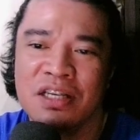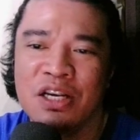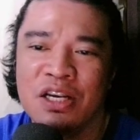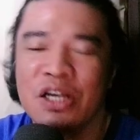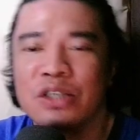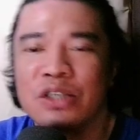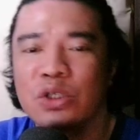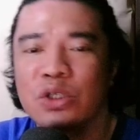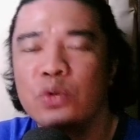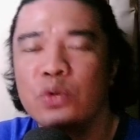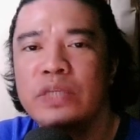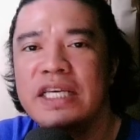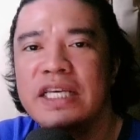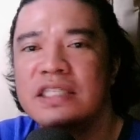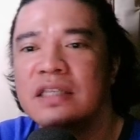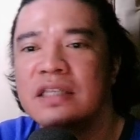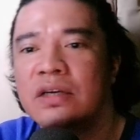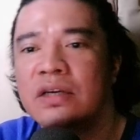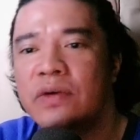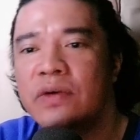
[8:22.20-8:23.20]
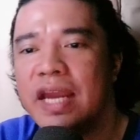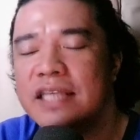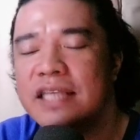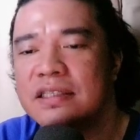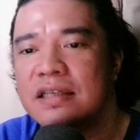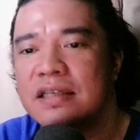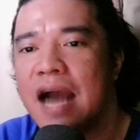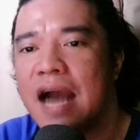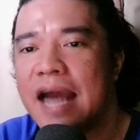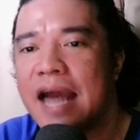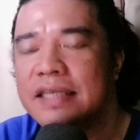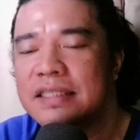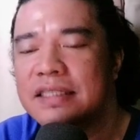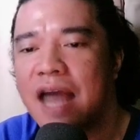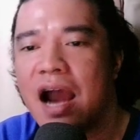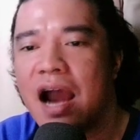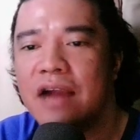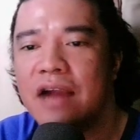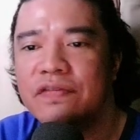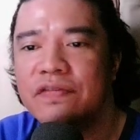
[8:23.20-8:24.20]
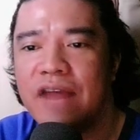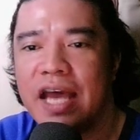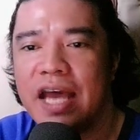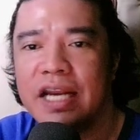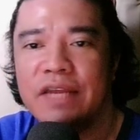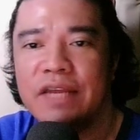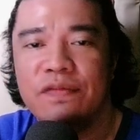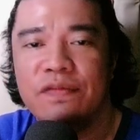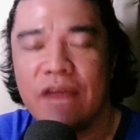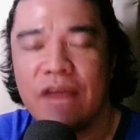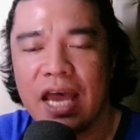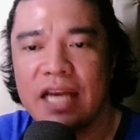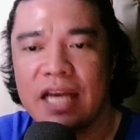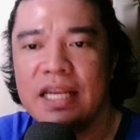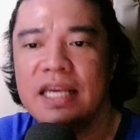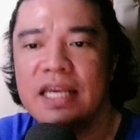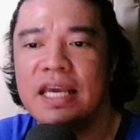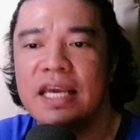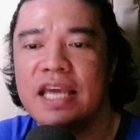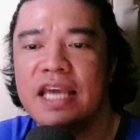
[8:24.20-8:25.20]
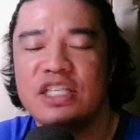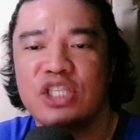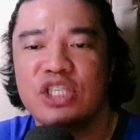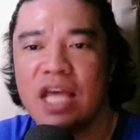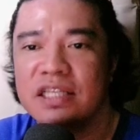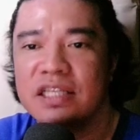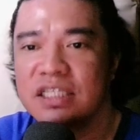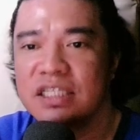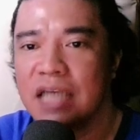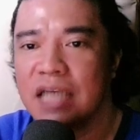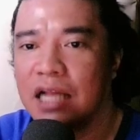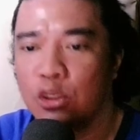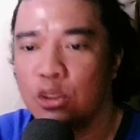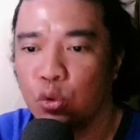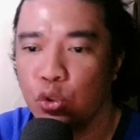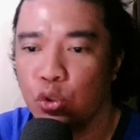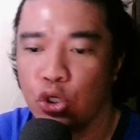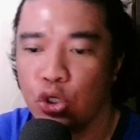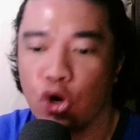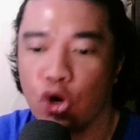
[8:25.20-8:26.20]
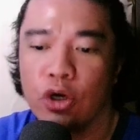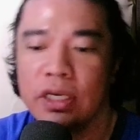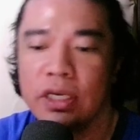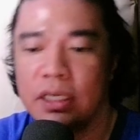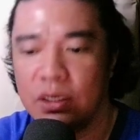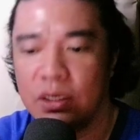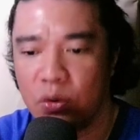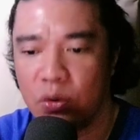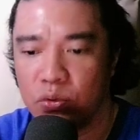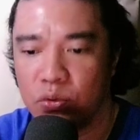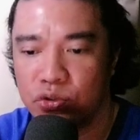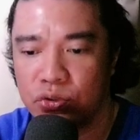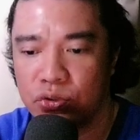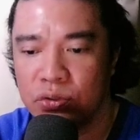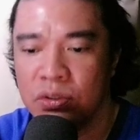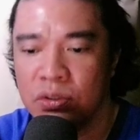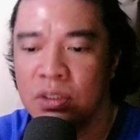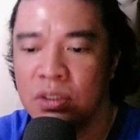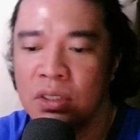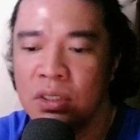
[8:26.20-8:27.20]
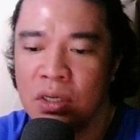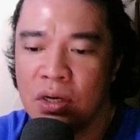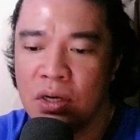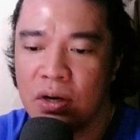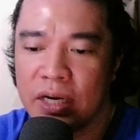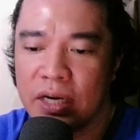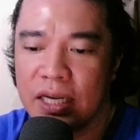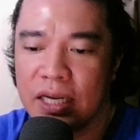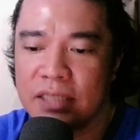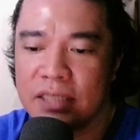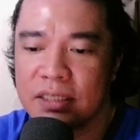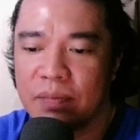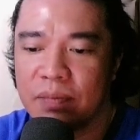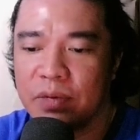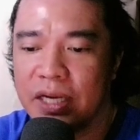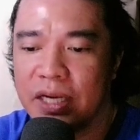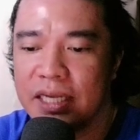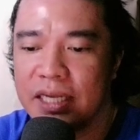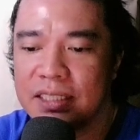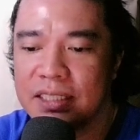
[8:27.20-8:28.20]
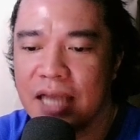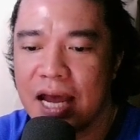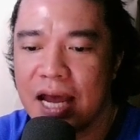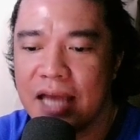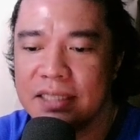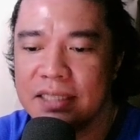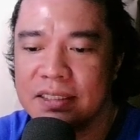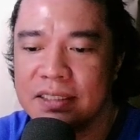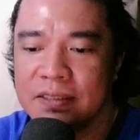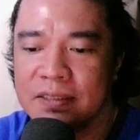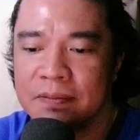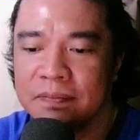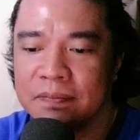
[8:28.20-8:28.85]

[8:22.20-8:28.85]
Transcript: So these grains, guys, are very, very essential to your heroes. Okay, let's upgrade this, guys.